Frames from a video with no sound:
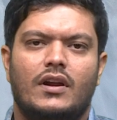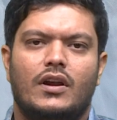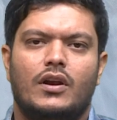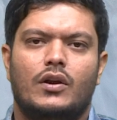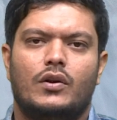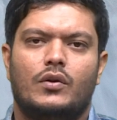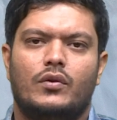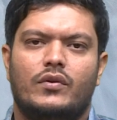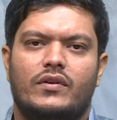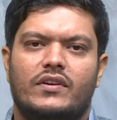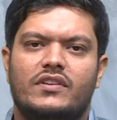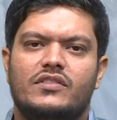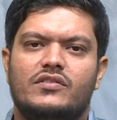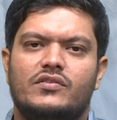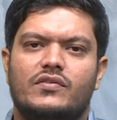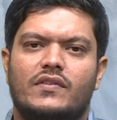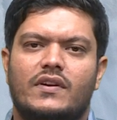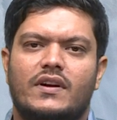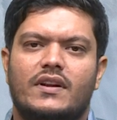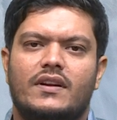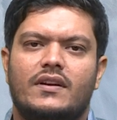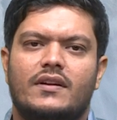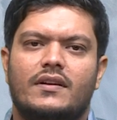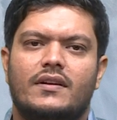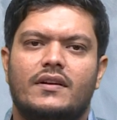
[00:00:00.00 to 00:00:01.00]
to ensure
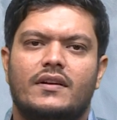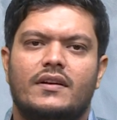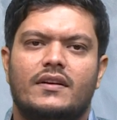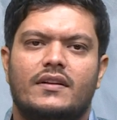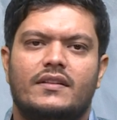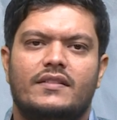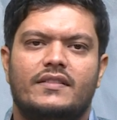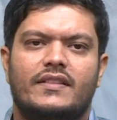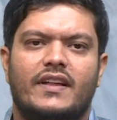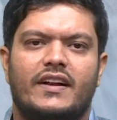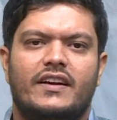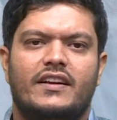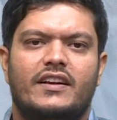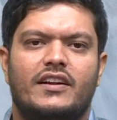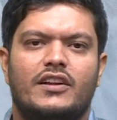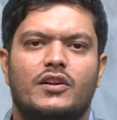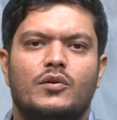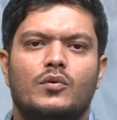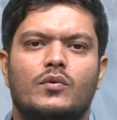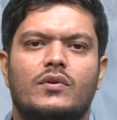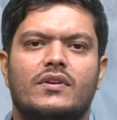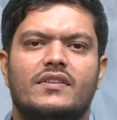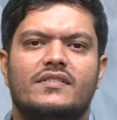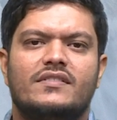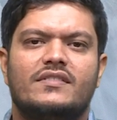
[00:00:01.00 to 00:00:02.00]
that new
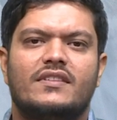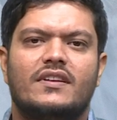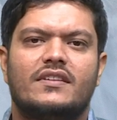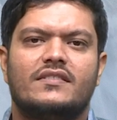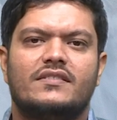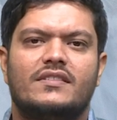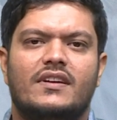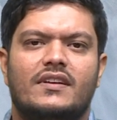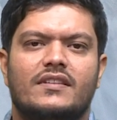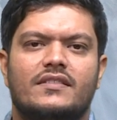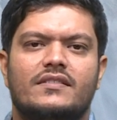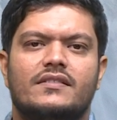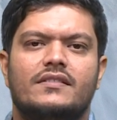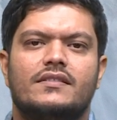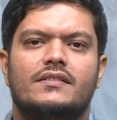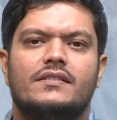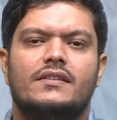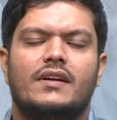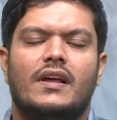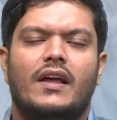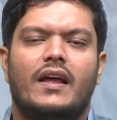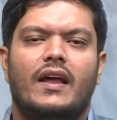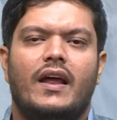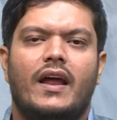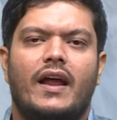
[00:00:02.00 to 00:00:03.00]
constructions
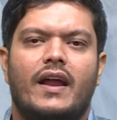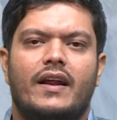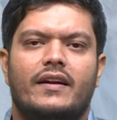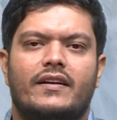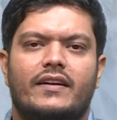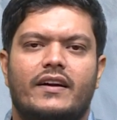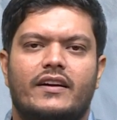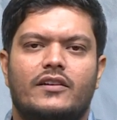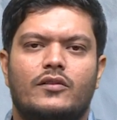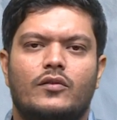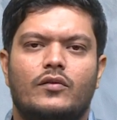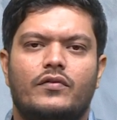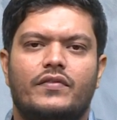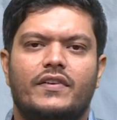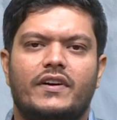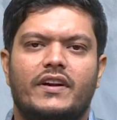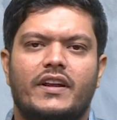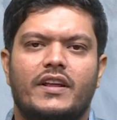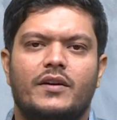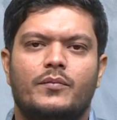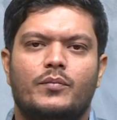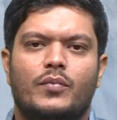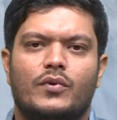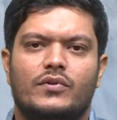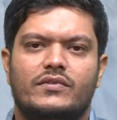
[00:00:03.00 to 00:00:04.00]
and
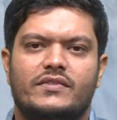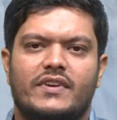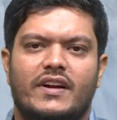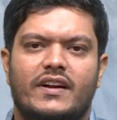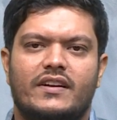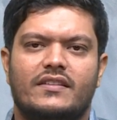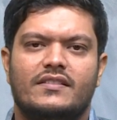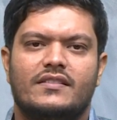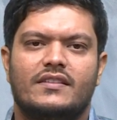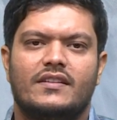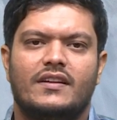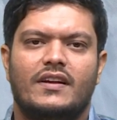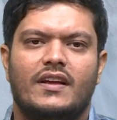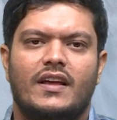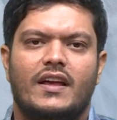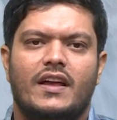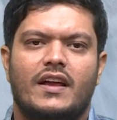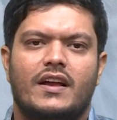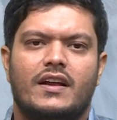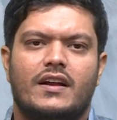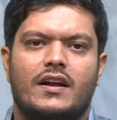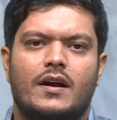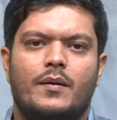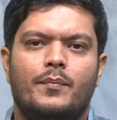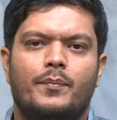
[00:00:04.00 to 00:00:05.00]
retrofitting projects
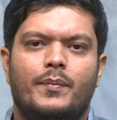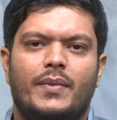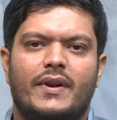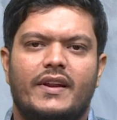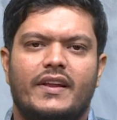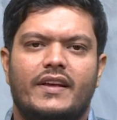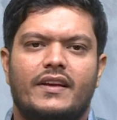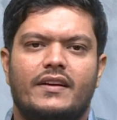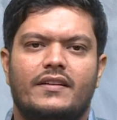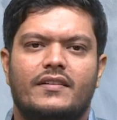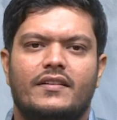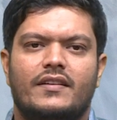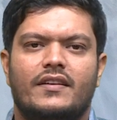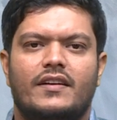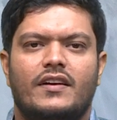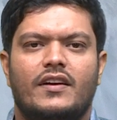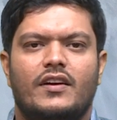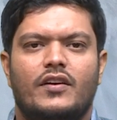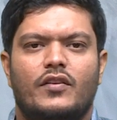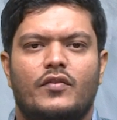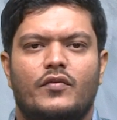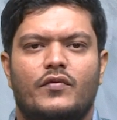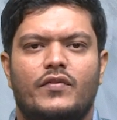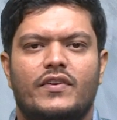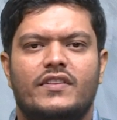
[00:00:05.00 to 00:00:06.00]
comply
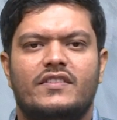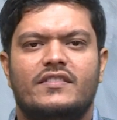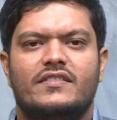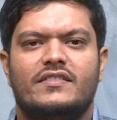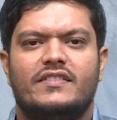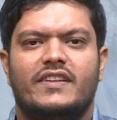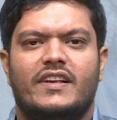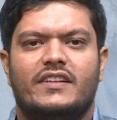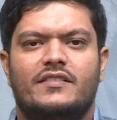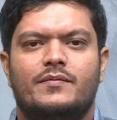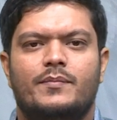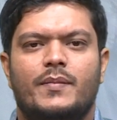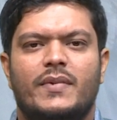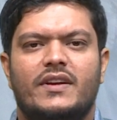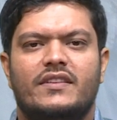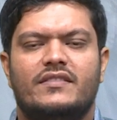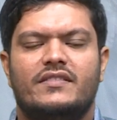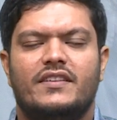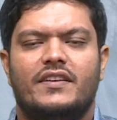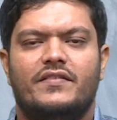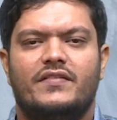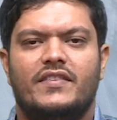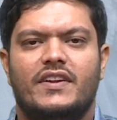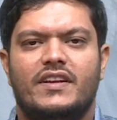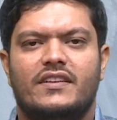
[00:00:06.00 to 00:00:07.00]
with seismic
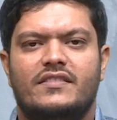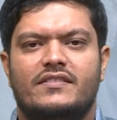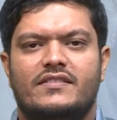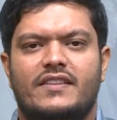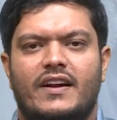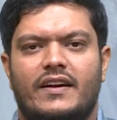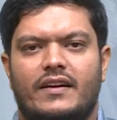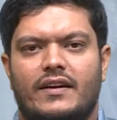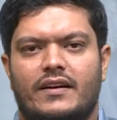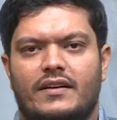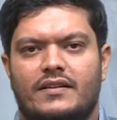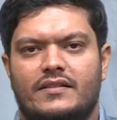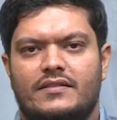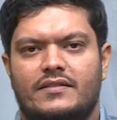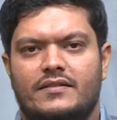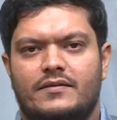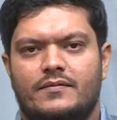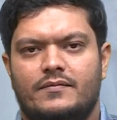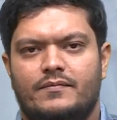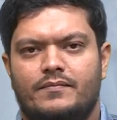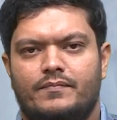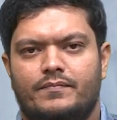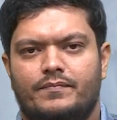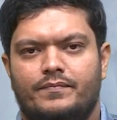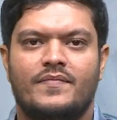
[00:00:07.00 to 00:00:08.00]
safety standards.
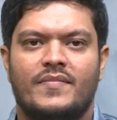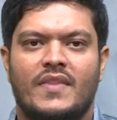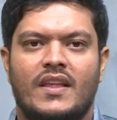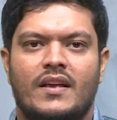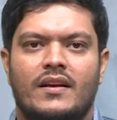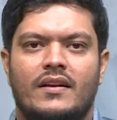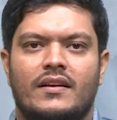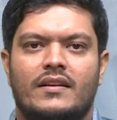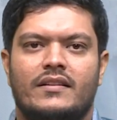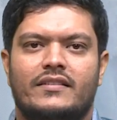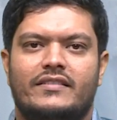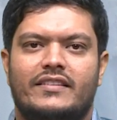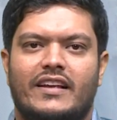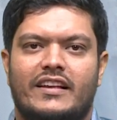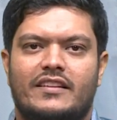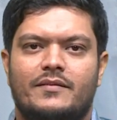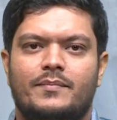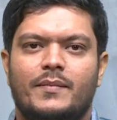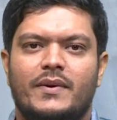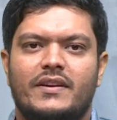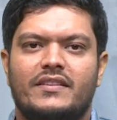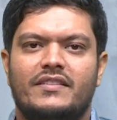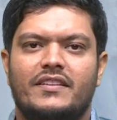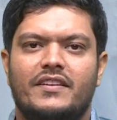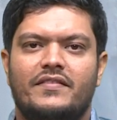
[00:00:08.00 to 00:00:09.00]

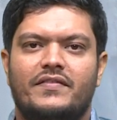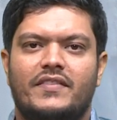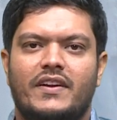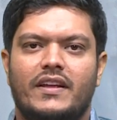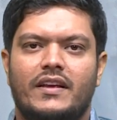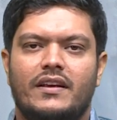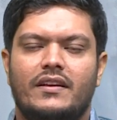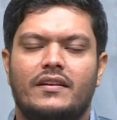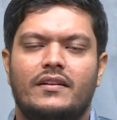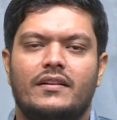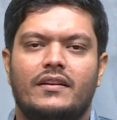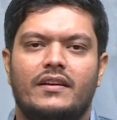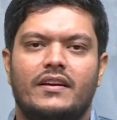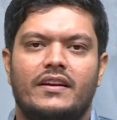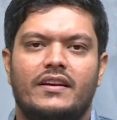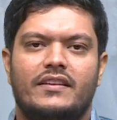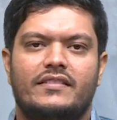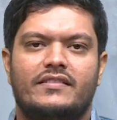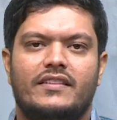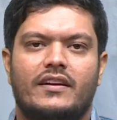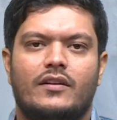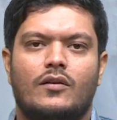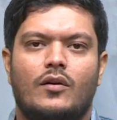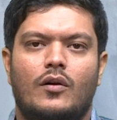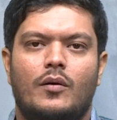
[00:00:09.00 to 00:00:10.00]
Seismic safety is
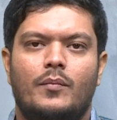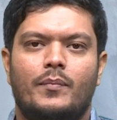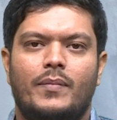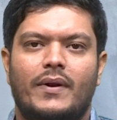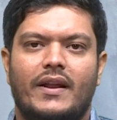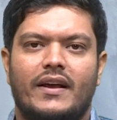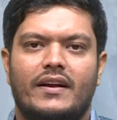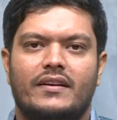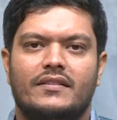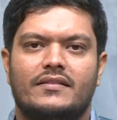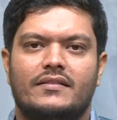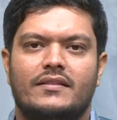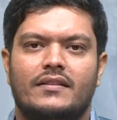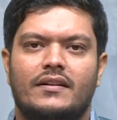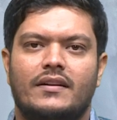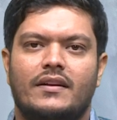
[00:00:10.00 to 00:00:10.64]
a complex